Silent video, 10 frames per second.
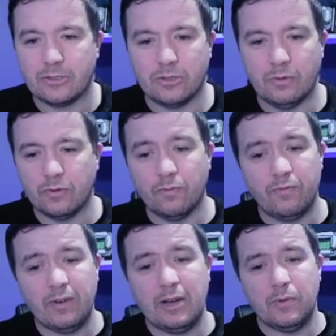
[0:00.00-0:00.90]
so we've done
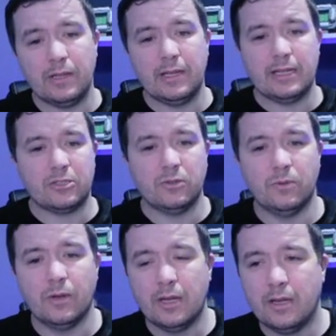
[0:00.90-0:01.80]
very well there to
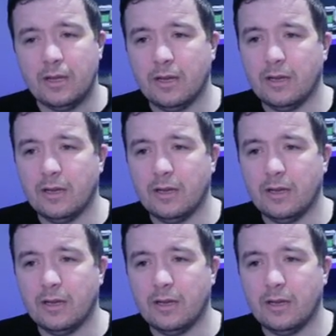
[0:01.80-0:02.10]
uh,